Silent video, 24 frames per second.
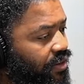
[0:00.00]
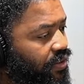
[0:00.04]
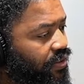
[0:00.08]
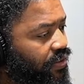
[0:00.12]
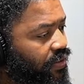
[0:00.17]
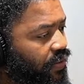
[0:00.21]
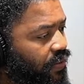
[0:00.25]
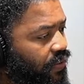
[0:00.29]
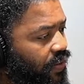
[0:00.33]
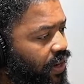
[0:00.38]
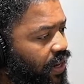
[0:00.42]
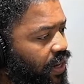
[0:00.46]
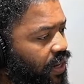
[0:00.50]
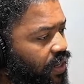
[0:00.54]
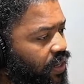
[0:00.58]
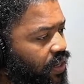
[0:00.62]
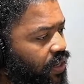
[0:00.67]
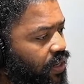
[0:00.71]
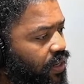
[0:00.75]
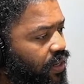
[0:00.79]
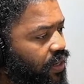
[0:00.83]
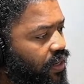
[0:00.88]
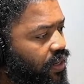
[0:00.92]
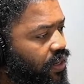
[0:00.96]
Okay.
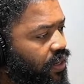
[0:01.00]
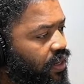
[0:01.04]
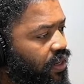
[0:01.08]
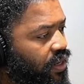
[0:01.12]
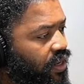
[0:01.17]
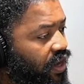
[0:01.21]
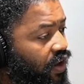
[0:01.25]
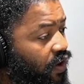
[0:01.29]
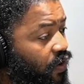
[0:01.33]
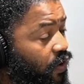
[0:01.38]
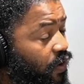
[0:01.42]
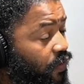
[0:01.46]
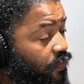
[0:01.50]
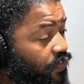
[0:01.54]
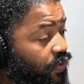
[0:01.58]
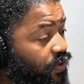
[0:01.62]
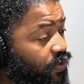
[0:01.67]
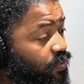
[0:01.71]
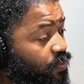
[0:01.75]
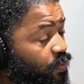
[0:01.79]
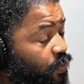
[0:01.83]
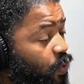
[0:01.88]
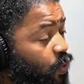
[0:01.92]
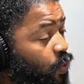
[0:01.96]
Or if it's
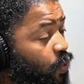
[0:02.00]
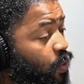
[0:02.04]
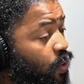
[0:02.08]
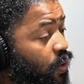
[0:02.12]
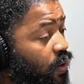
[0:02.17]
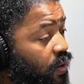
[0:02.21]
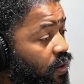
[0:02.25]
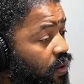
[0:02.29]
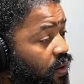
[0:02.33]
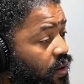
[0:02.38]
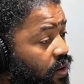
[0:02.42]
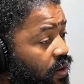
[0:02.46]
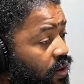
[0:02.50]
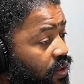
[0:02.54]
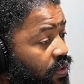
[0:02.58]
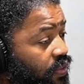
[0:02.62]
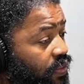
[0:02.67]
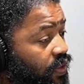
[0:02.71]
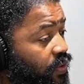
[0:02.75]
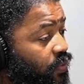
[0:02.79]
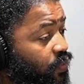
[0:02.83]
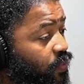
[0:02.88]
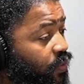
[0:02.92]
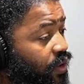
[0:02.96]
more
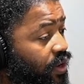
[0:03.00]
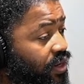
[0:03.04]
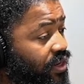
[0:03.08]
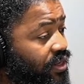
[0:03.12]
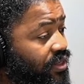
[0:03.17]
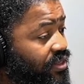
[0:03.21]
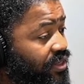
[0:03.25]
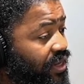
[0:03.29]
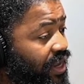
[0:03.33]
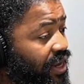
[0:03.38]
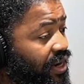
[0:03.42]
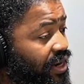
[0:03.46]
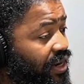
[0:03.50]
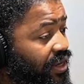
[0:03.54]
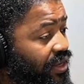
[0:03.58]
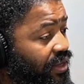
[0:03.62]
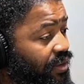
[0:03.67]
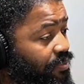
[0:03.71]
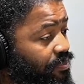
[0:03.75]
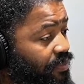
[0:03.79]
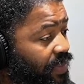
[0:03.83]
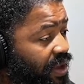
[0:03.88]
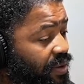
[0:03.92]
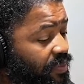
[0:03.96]
than what it's stating,
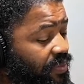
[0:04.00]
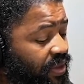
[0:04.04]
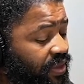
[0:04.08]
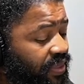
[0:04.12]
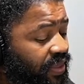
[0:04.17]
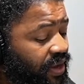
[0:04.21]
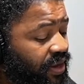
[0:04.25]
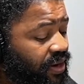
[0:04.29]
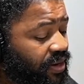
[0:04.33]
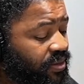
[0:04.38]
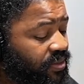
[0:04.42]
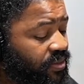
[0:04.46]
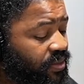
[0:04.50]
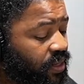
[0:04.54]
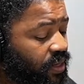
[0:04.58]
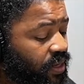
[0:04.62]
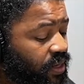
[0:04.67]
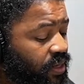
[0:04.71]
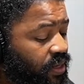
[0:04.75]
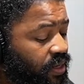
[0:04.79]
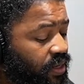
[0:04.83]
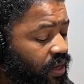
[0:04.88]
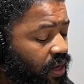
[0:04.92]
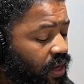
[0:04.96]
maybe there's
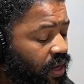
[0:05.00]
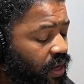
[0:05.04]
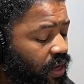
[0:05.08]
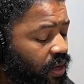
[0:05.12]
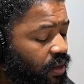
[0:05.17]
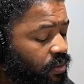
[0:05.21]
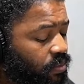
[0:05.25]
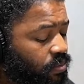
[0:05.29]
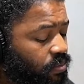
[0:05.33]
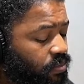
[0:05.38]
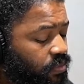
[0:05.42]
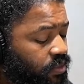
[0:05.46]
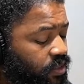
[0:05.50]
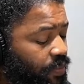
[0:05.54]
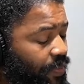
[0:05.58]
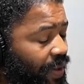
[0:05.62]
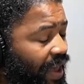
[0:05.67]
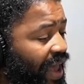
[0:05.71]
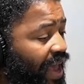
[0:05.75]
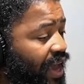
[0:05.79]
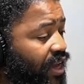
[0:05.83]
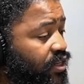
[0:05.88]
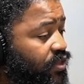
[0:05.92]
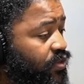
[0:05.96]
um, some
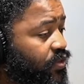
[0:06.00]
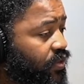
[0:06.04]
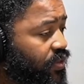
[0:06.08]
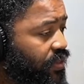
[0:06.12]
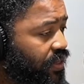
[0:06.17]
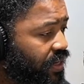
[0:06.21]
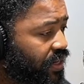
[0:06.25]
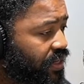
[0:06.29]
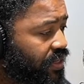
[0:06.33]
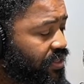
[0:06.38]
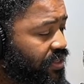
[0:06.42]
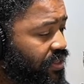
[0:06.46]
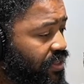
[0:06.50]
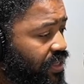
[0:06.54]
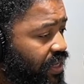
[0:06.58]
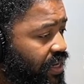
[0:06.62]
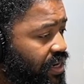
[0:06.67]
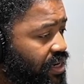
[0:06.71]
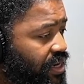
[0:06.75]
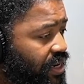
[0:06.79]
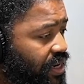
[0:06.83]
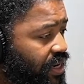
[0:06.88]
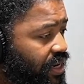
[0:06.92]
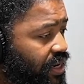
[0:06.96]
extra things that they
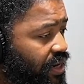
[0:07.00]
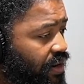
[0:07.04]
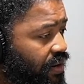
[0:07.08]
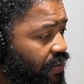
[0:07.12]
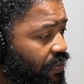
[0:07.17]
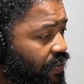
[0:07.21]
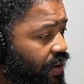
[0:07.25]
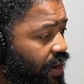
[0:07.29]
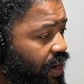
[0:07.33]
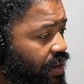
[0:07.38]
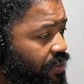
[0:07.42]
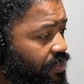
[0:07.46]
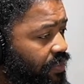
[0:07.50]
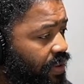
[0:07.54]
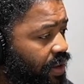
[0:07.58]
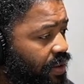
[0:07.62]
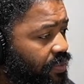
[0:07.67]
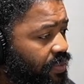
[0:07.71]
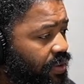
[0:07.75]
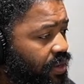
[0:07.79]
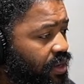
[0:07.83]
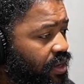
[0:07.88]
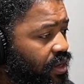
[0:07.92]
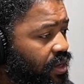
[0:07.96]
did, right?
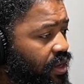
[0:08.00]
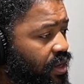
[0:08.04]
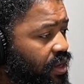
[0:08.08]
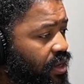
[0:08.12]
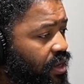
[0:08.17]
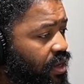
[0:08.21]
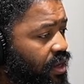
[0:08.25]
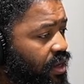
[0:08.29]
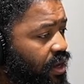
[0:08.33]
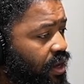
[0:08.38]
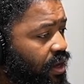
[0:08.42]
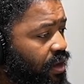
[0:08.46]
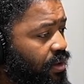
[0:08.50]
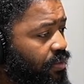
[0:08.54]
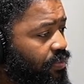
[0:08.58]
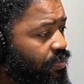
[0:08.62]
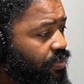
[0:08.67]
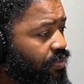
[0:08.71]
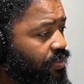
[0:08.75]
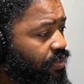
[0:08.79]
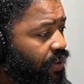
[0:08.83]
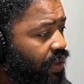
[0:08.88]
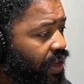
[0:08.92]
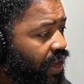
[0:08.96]
Maybe, um,
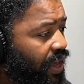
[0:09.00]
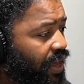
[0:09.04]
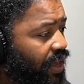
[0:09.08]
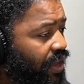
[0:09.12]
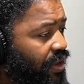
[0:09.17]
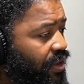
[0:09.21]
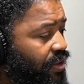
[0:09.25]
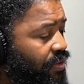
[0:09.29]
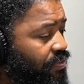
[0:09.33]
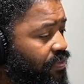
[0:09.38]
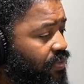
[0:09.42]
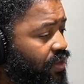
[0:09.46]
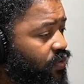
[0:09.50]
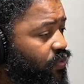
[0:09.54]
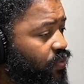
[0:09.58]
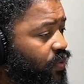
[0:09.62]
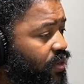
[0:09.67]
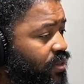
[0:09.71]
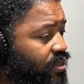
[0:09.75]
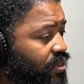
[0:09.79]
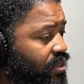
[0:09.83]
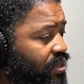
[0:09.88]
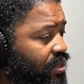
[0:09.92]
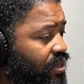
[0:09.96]
hey, this
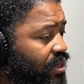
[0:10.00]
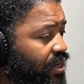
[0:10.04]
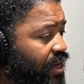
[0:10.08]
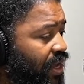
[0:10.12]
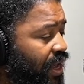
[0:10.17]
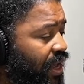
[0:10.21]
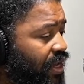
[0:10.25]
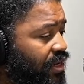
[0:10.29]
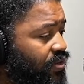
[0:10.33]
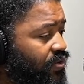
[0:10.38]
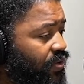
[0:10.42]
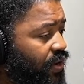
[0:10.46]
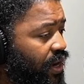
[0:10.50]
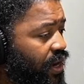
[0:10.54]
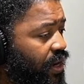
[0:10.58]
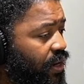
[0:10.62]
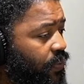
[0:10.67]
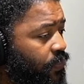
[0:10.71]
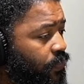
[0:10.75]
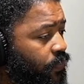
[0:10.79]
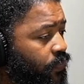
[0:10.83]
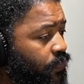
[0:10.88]
wasn't in the contract.